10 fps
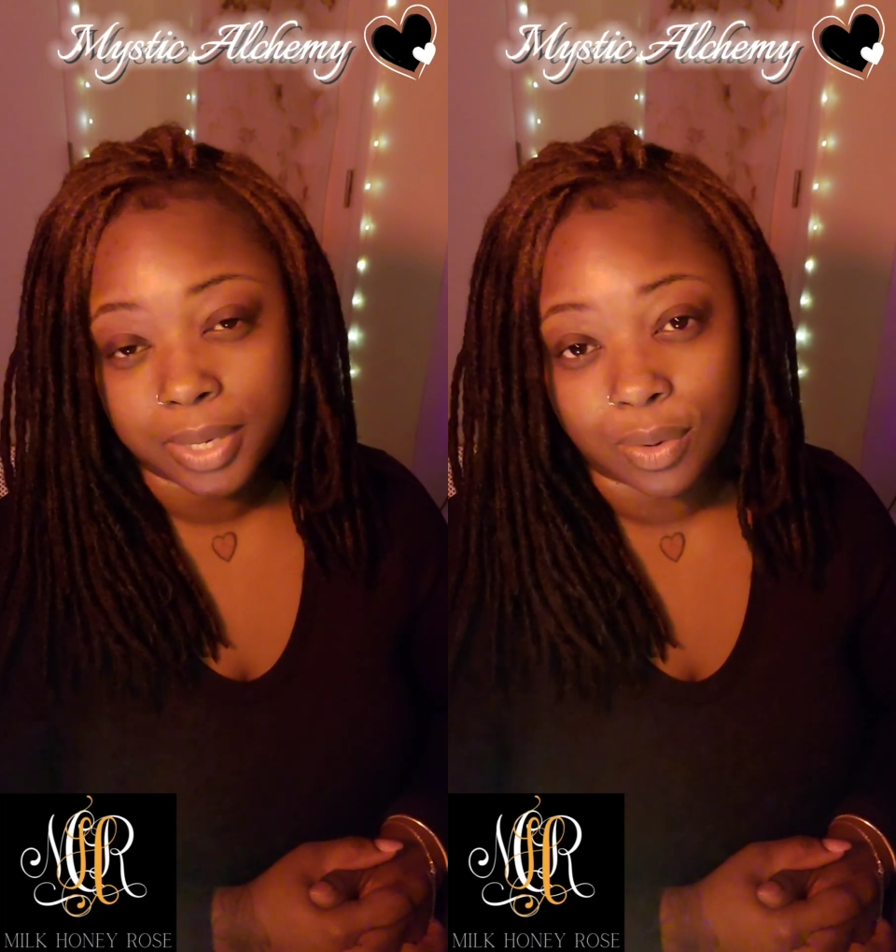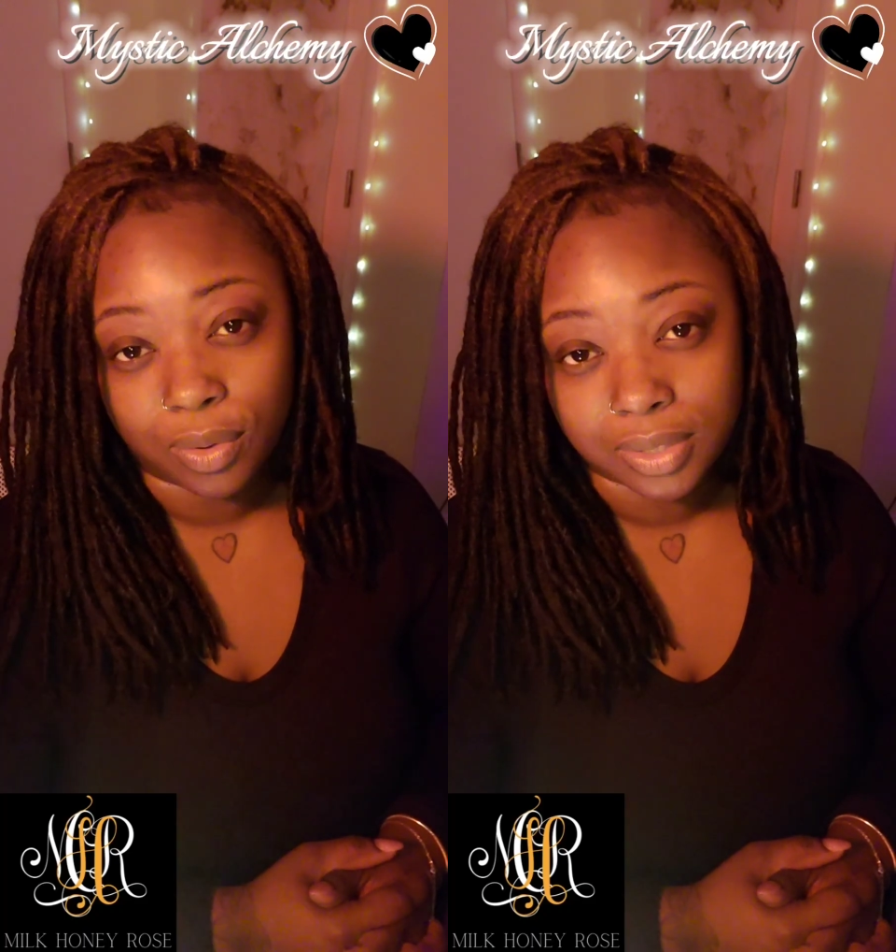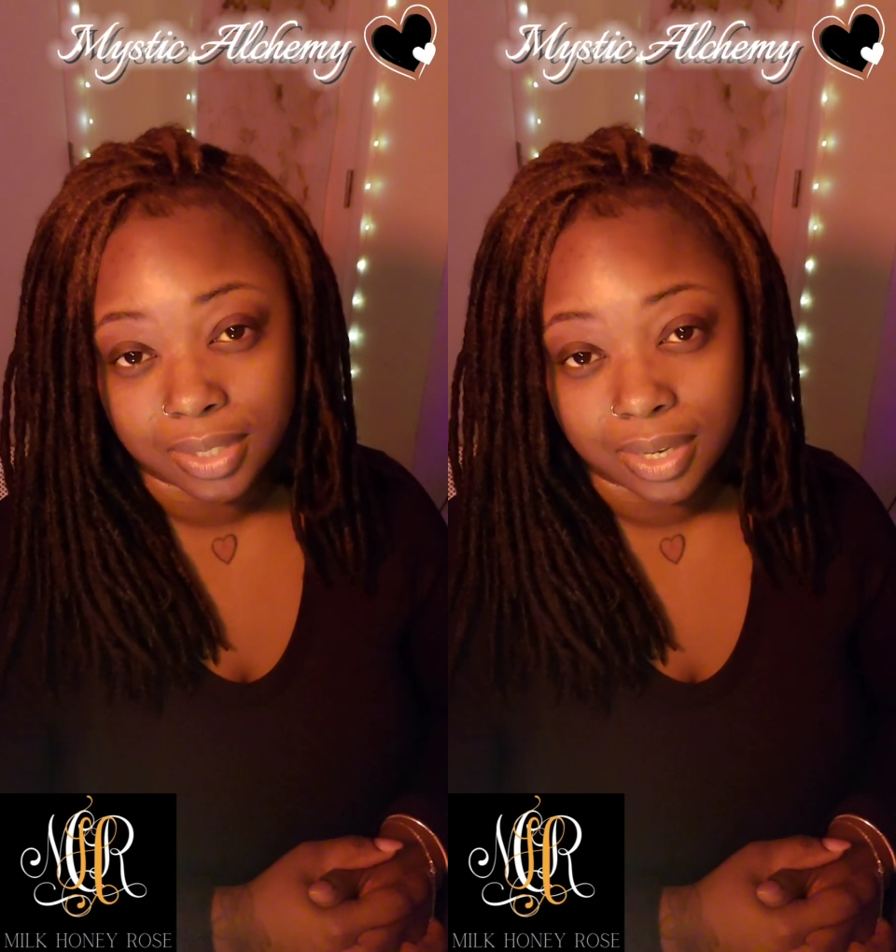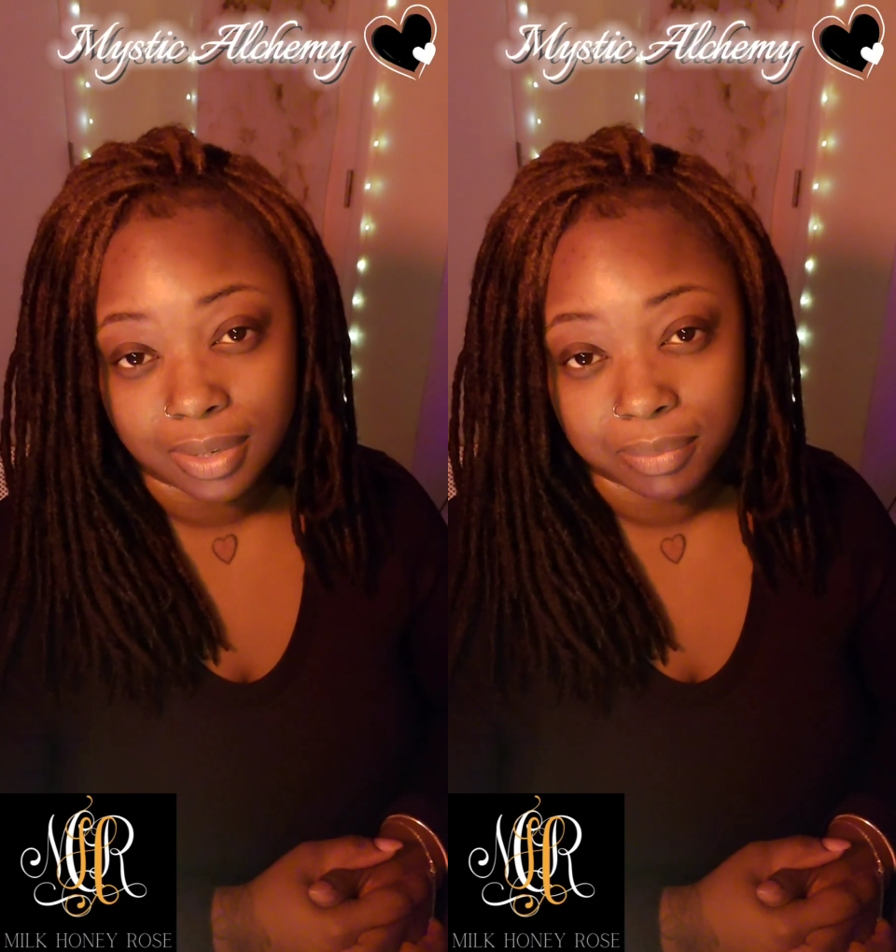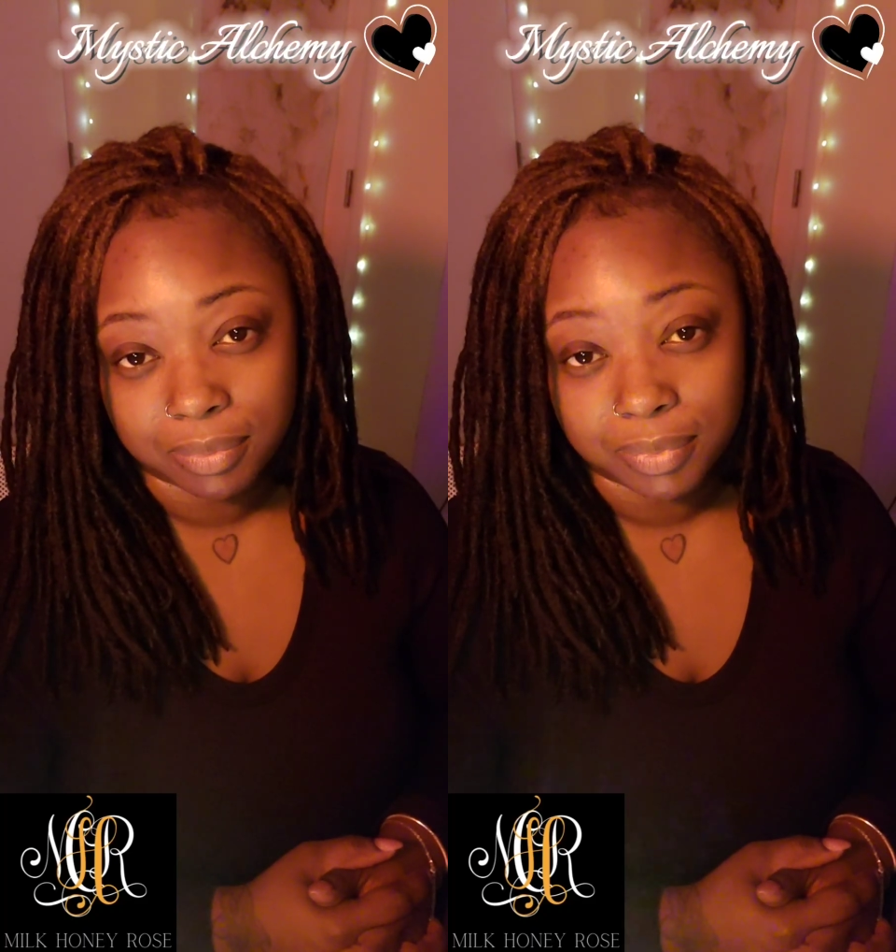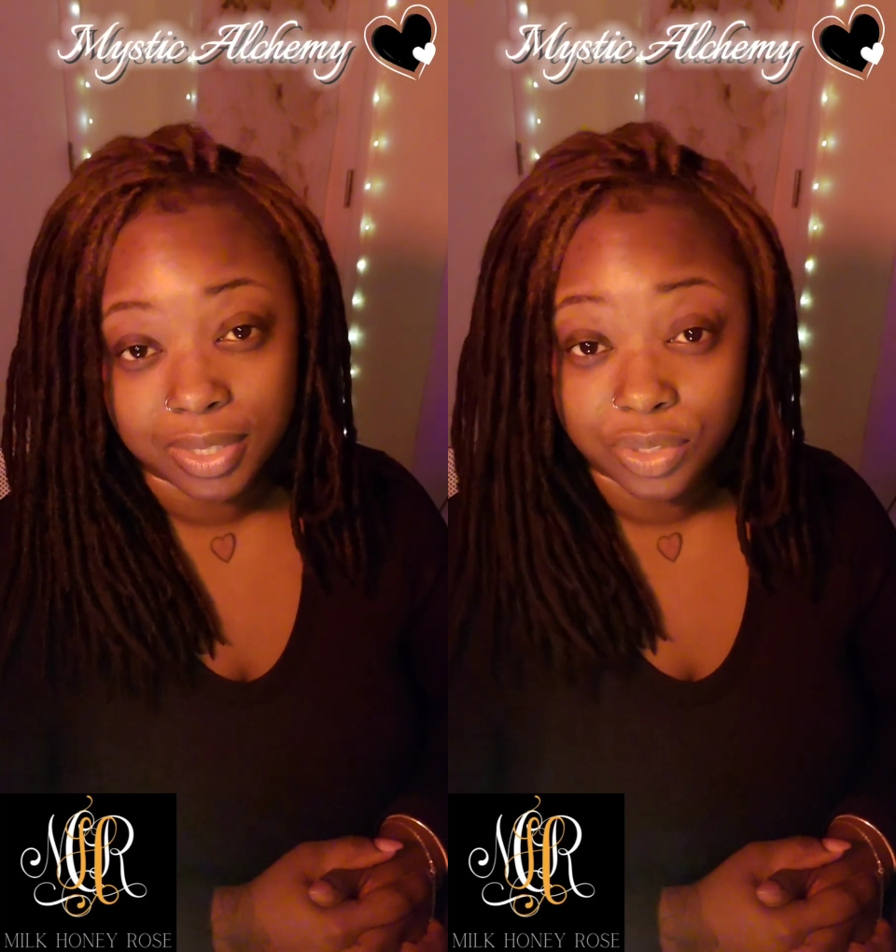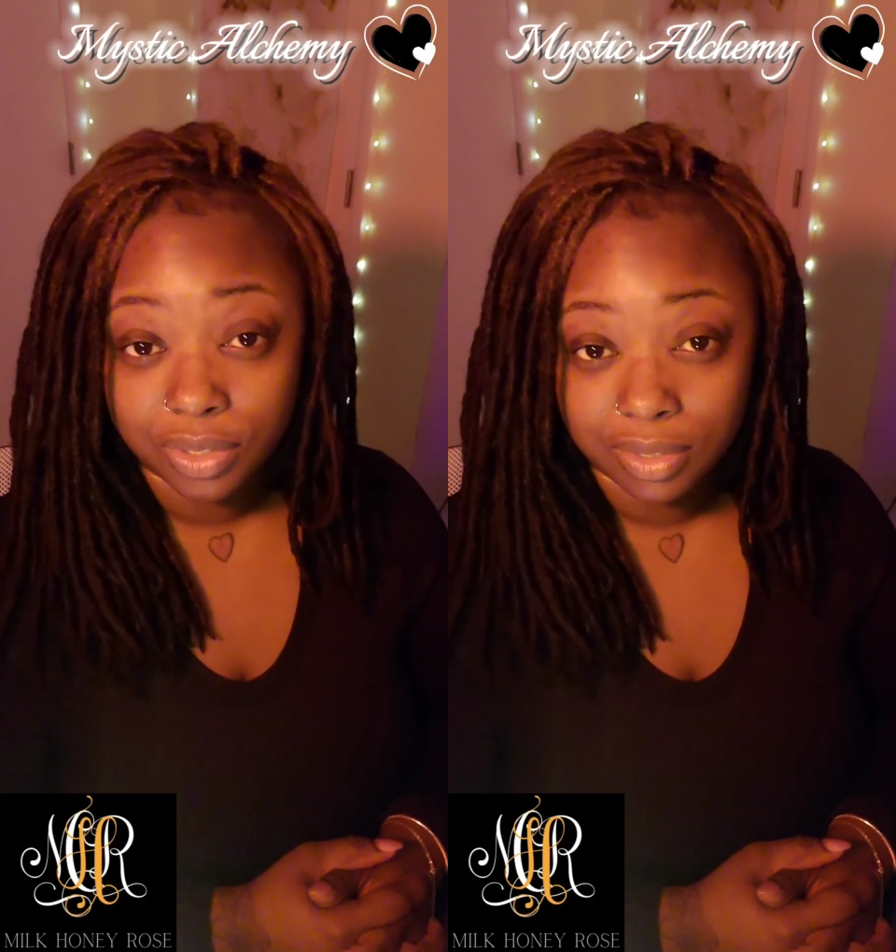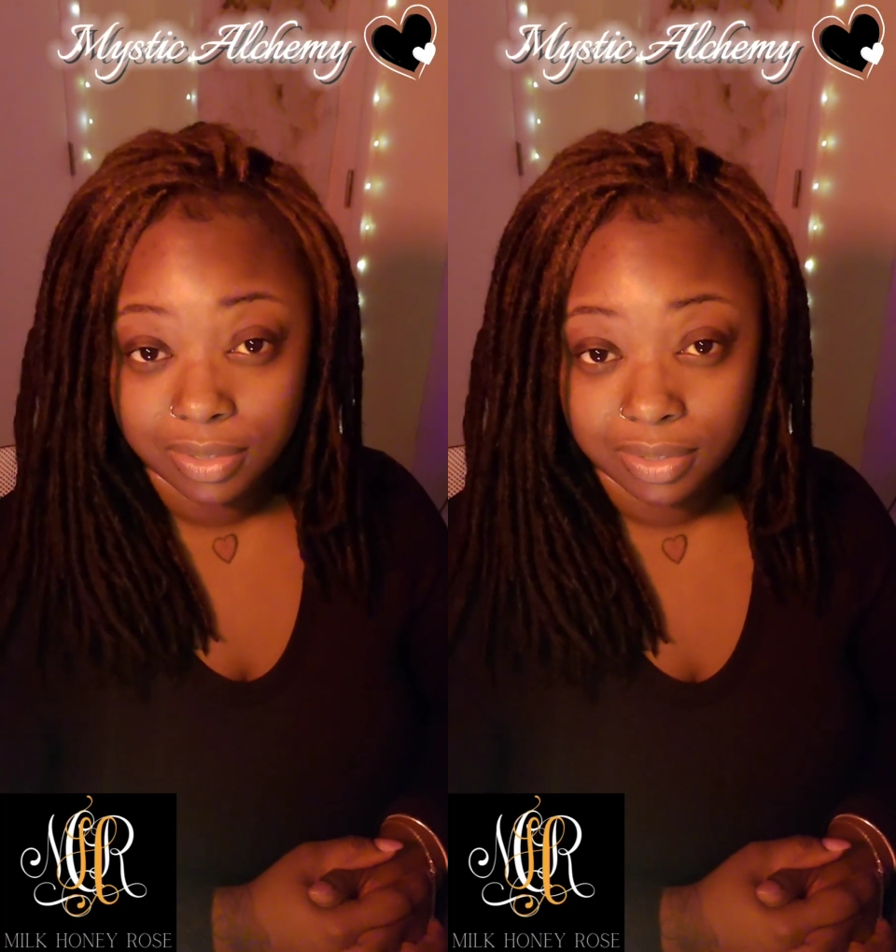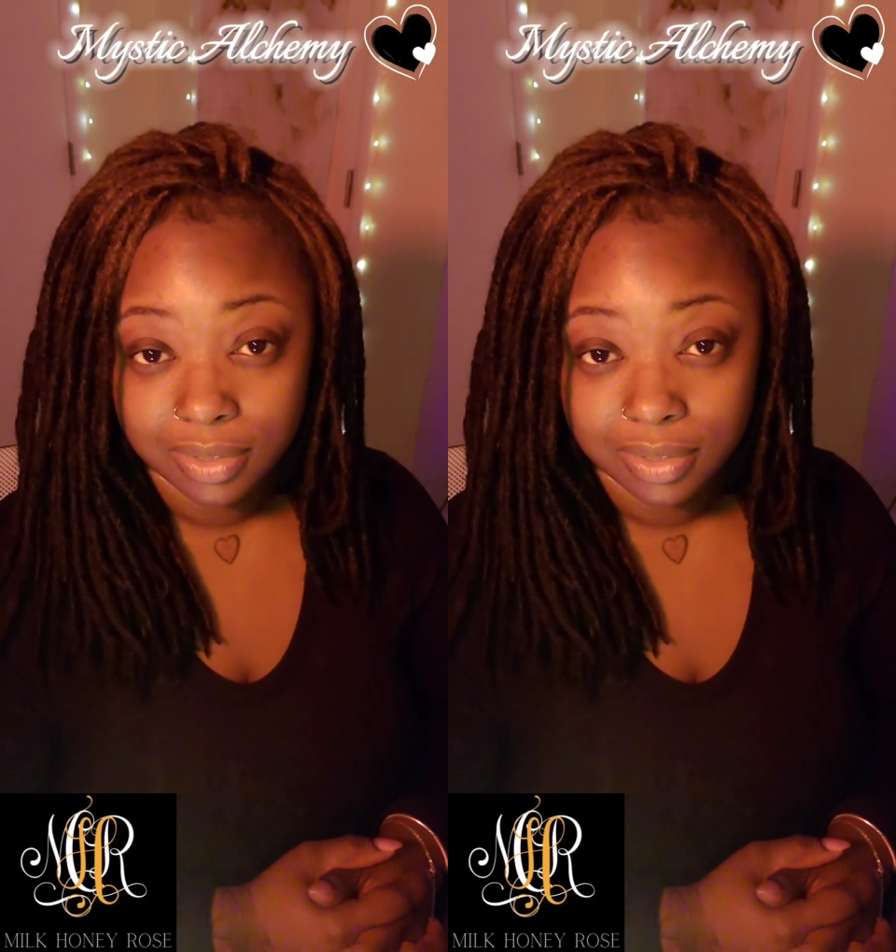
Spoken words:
not all the time, but it should.